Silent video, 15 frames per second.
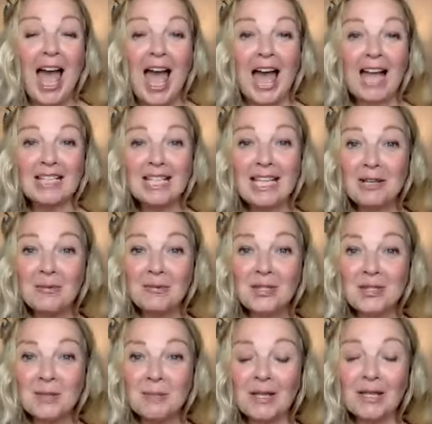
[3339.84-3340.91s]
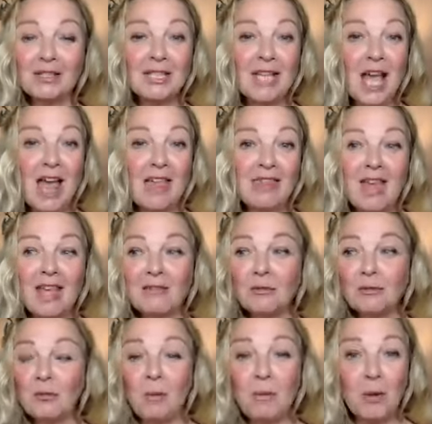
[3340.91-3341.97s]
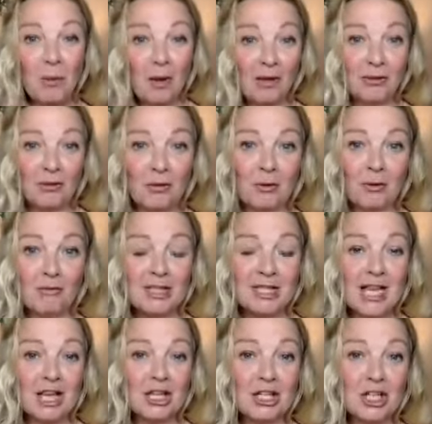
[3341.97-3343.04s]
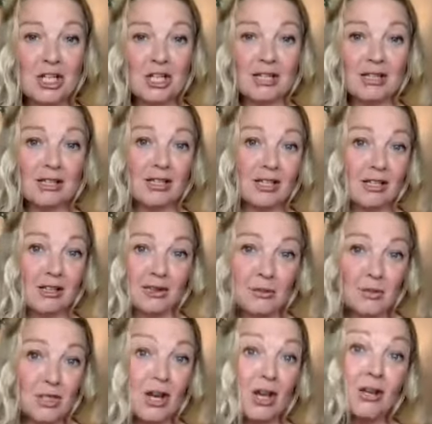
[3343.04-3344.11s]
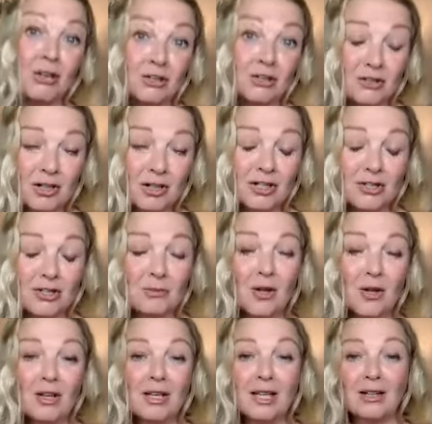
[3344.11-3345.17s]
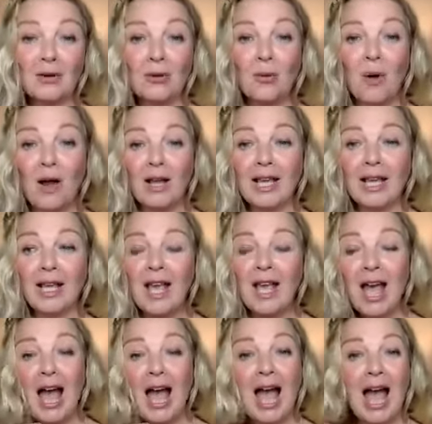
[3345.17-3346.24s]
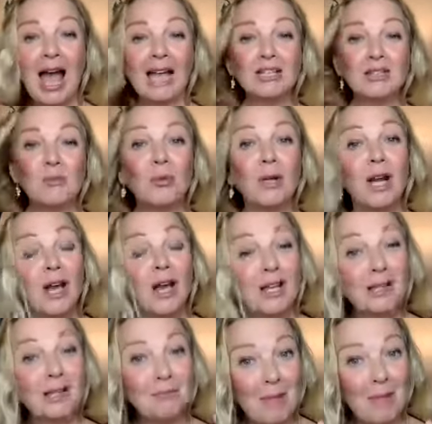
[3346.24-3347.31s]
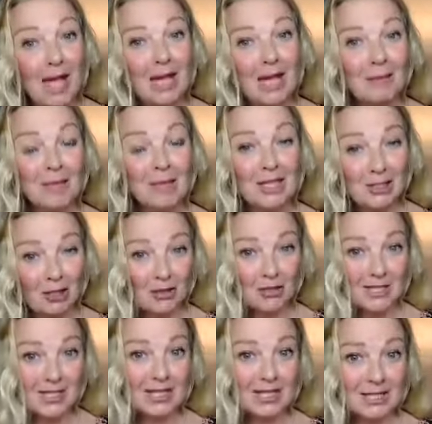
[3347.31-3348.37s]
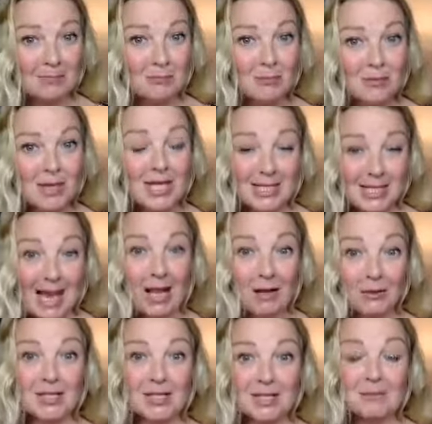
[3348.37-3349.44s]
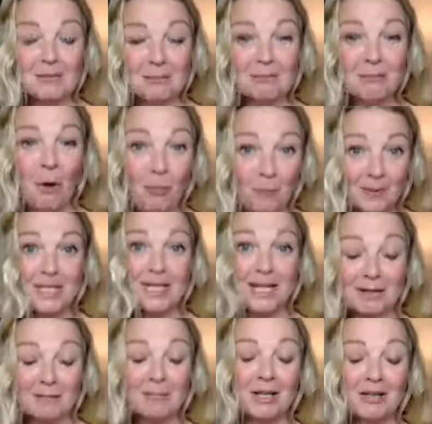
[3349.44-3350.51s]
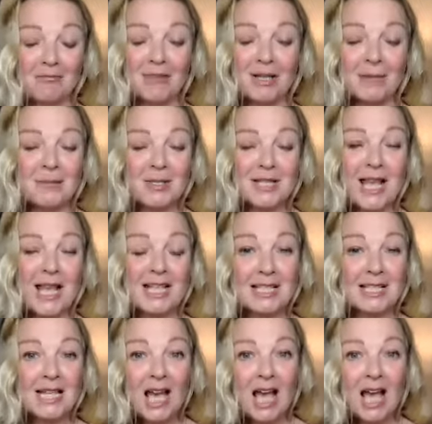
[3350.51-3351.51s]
And he was a builder. And then when we went through a recession, there was no construction work in Hawaii. And when I met him, he'd lost his house. His property had been repossessed.